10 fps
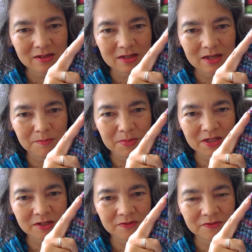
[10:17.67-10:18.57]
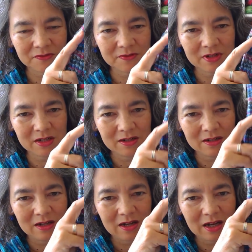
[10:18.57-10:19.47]
did a bit of,
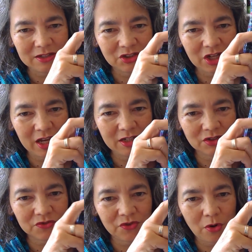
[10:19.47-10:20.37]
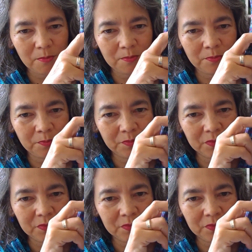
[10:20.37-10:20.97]
I changed from